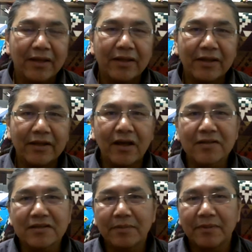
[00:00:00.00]
the
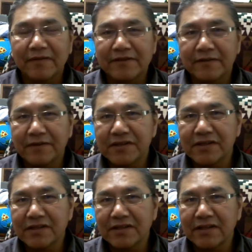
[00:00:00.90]
concept of
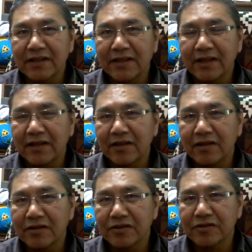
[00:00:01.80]
sufficiency, that
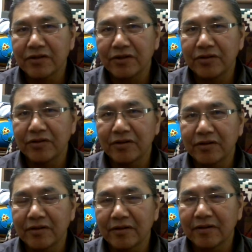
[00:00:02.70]
sure you've